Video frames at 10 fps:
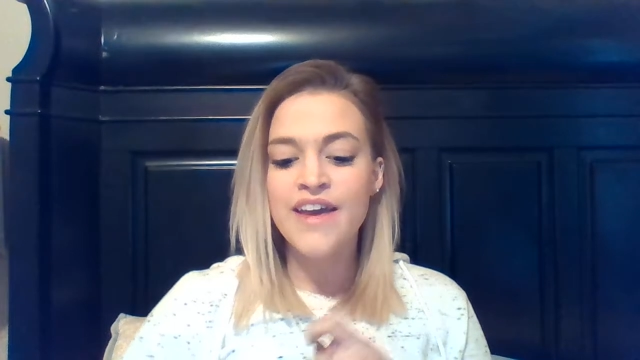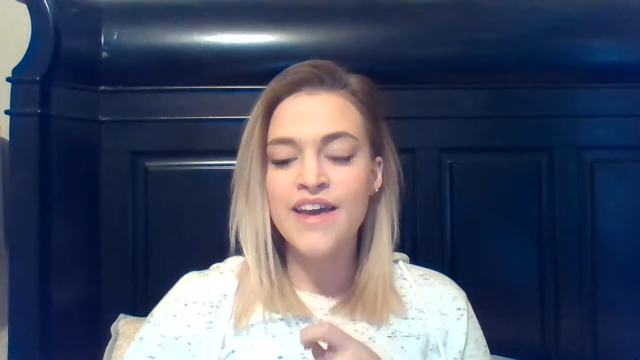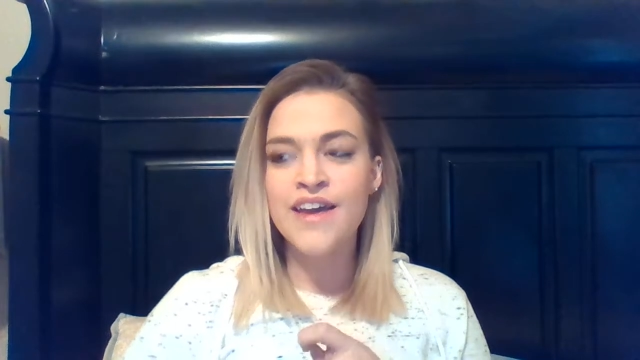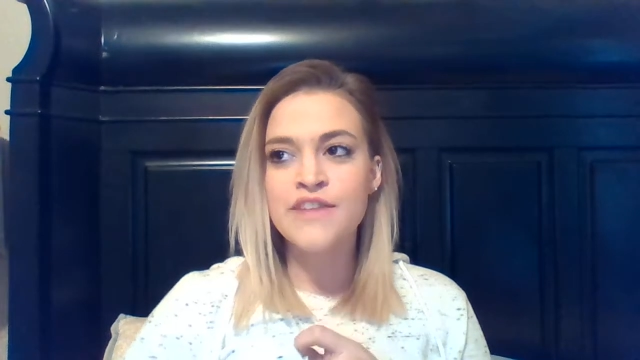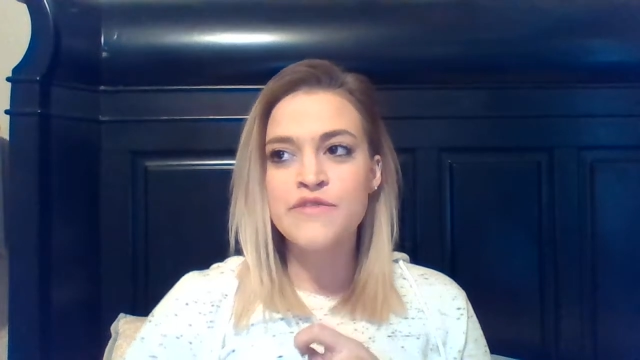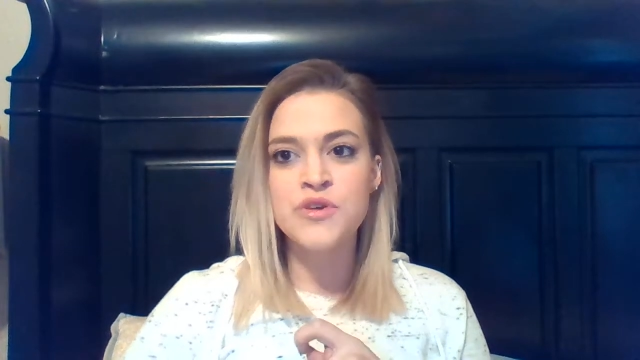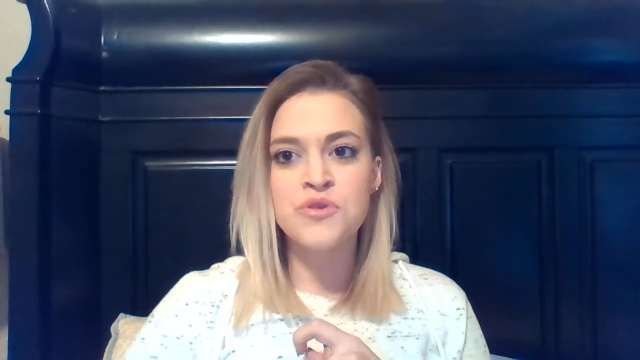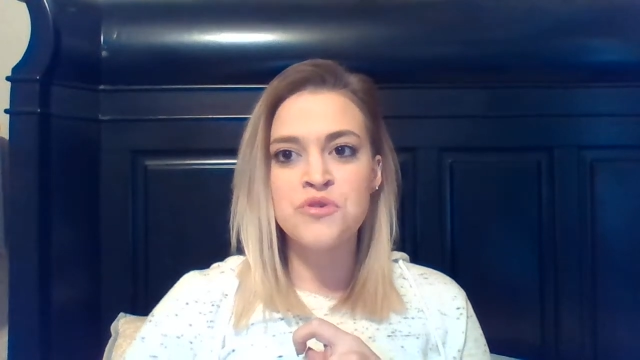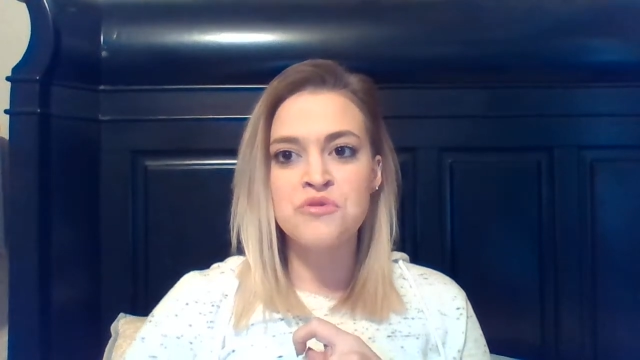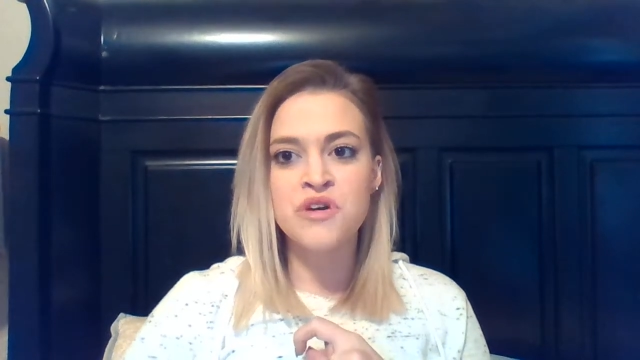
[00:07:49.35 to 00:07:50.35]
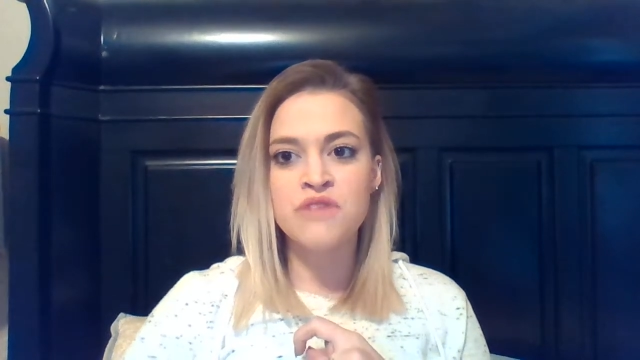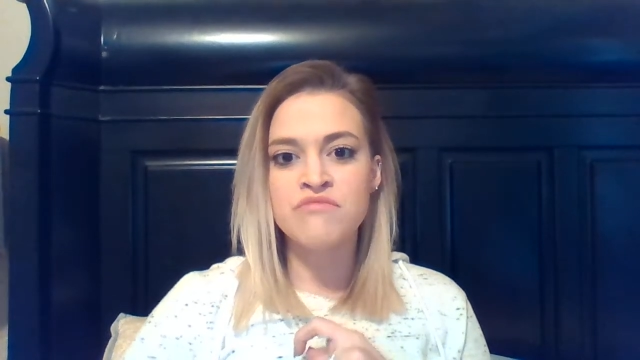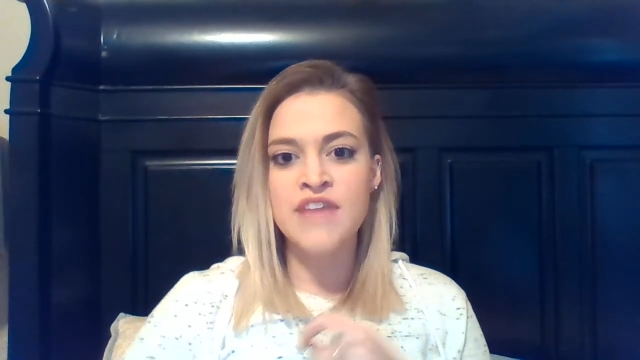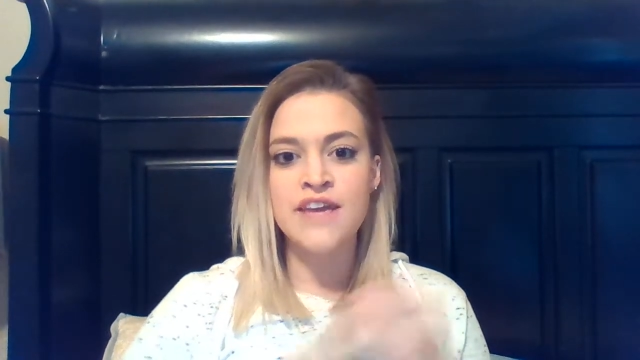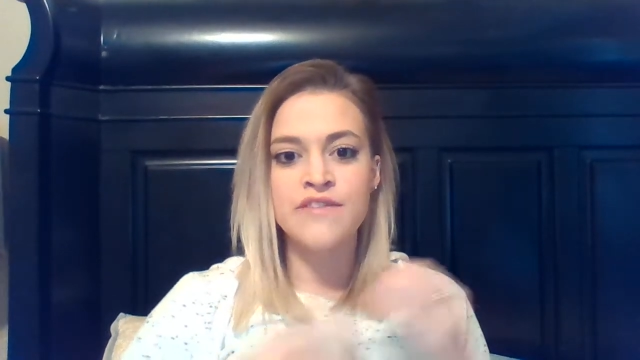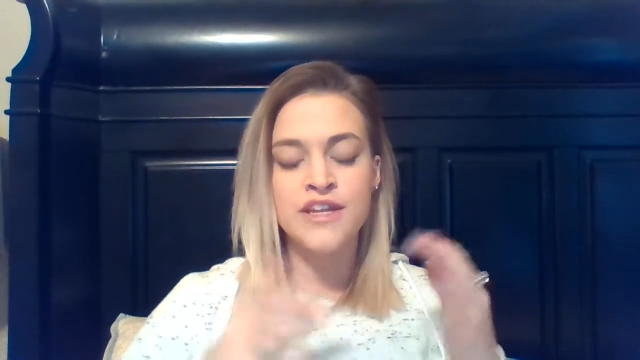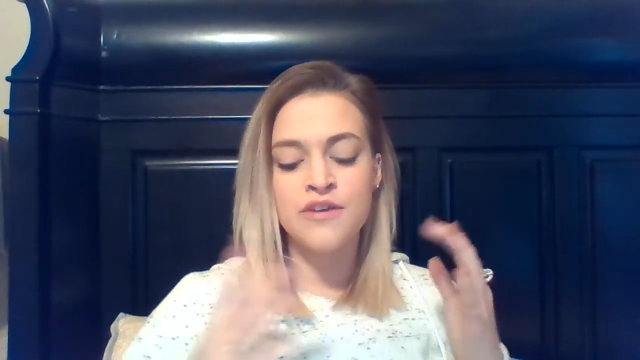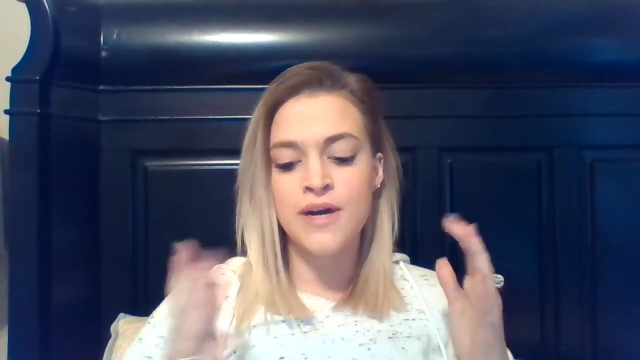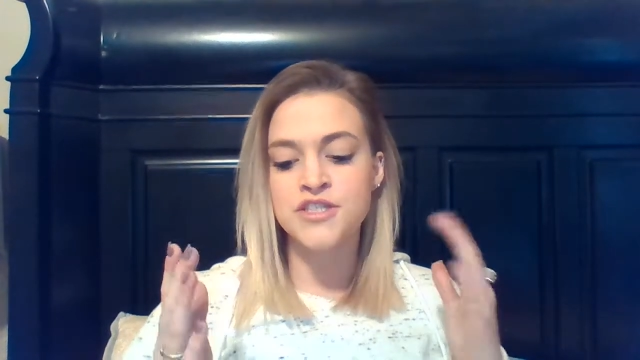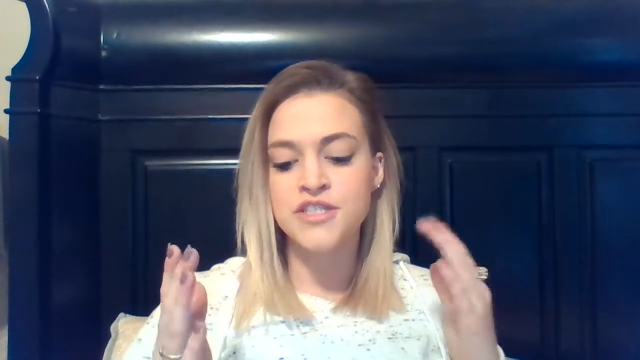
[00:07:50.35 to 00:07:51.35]
and if you think of any
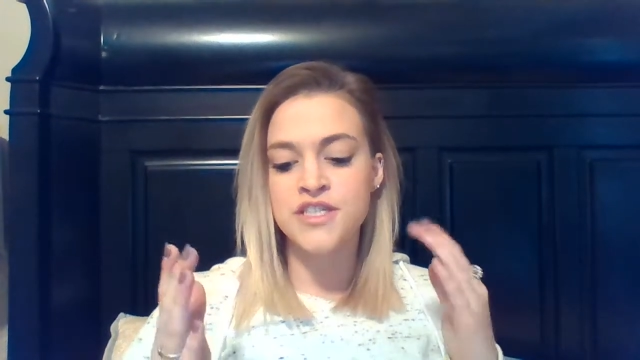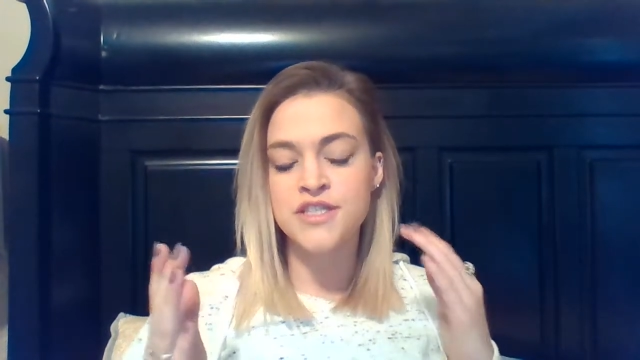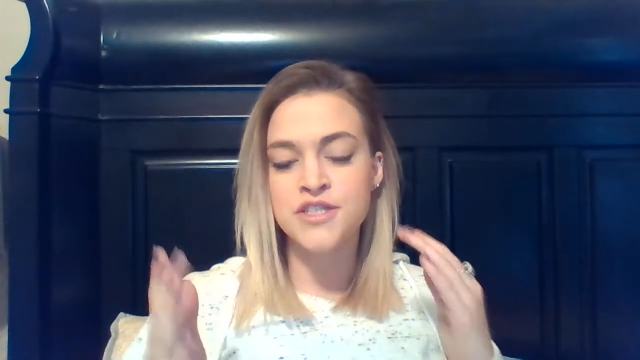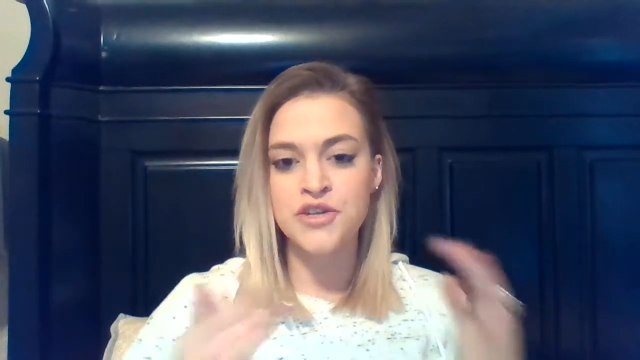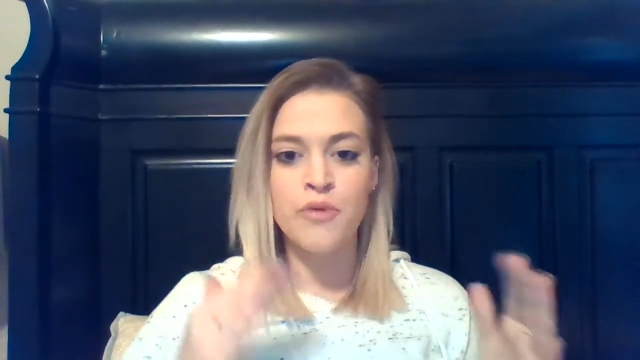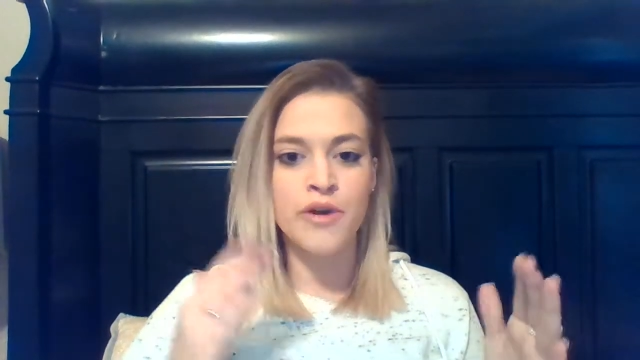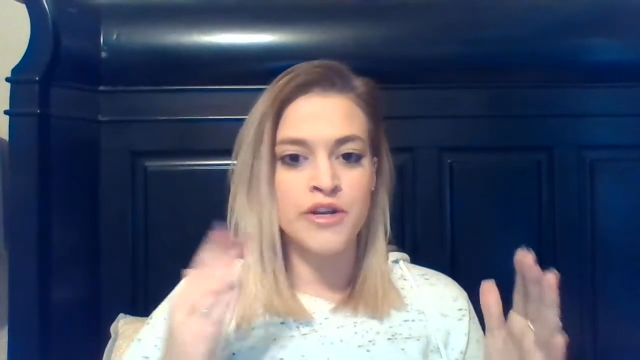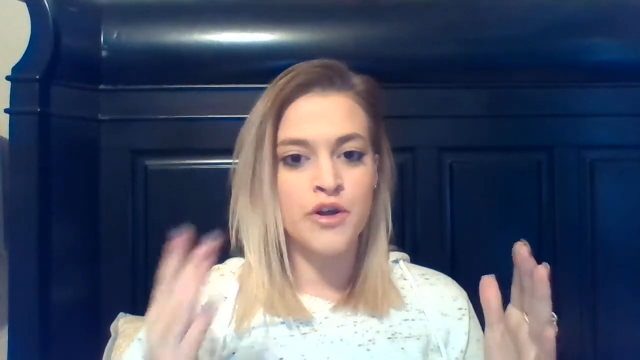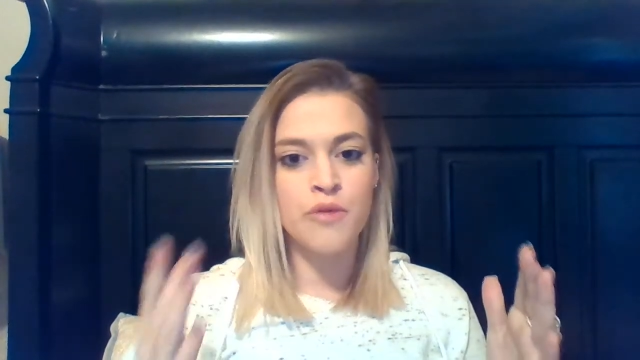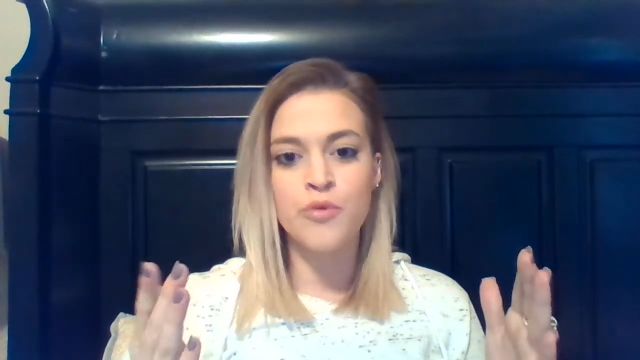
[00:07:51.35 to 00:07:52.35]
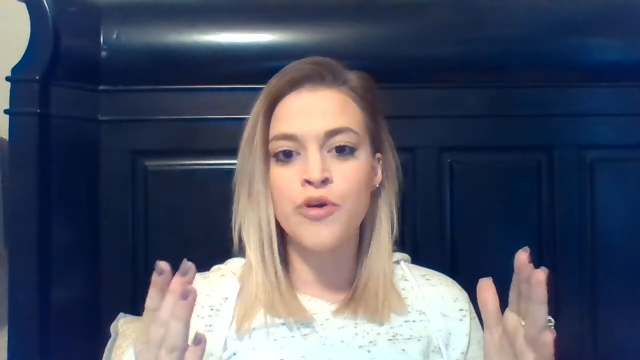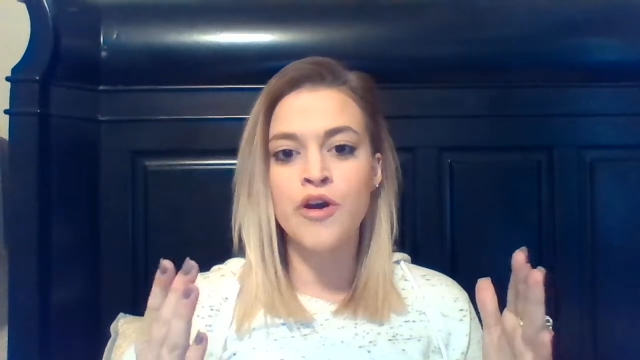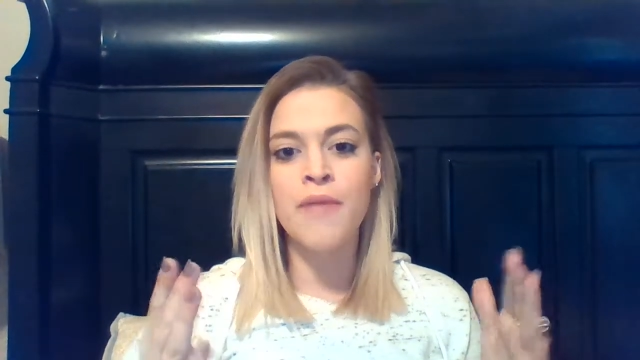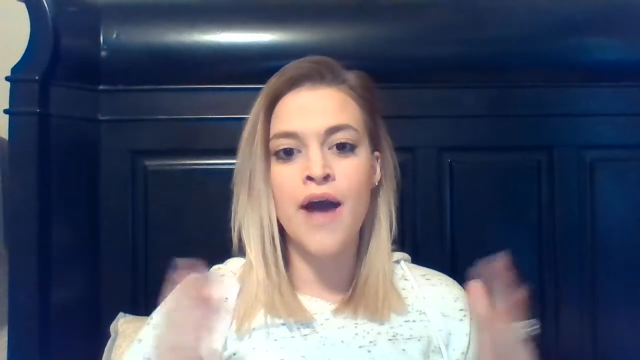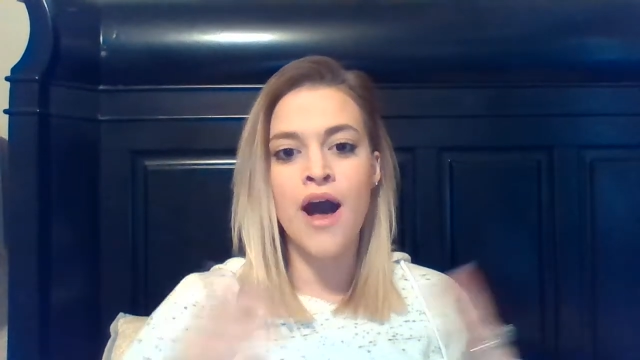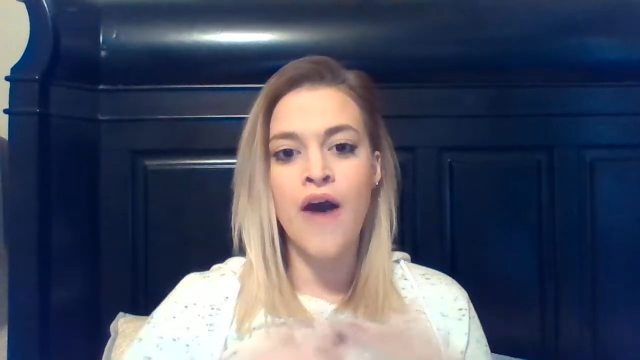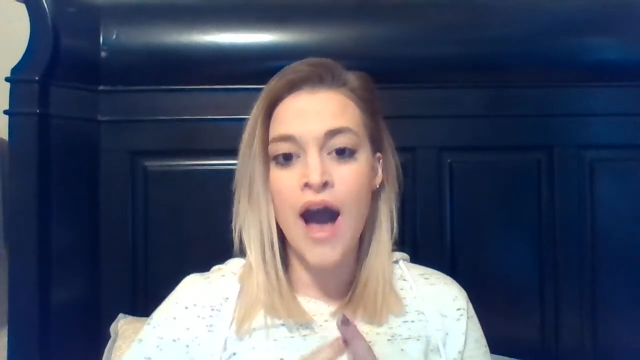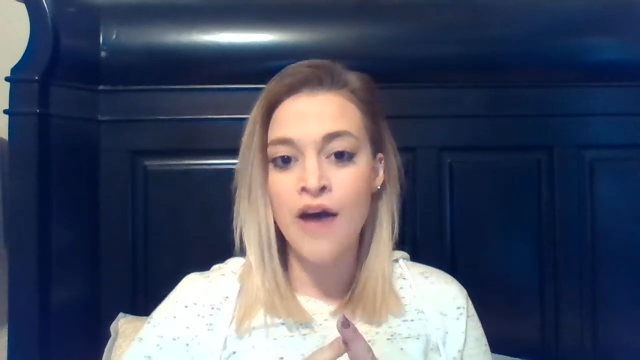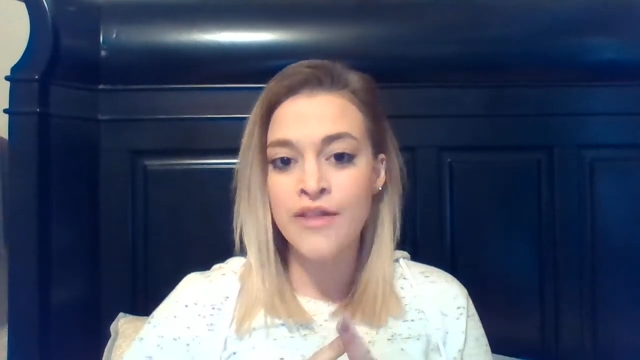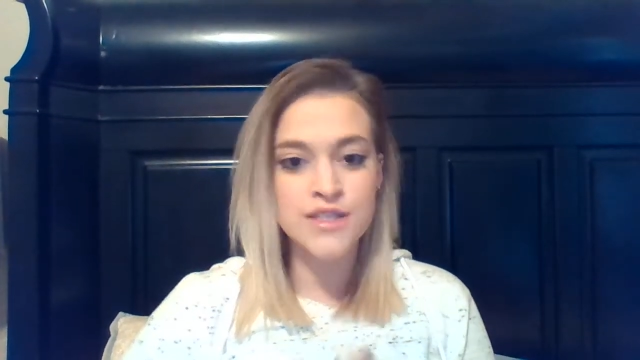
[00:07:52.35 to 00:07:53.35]
questions or you want to know more about
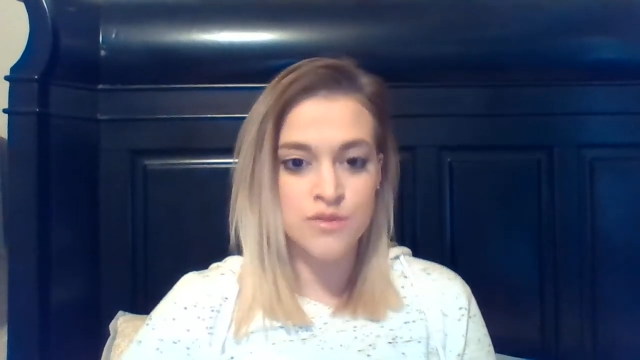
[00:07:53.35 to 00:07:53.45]
how this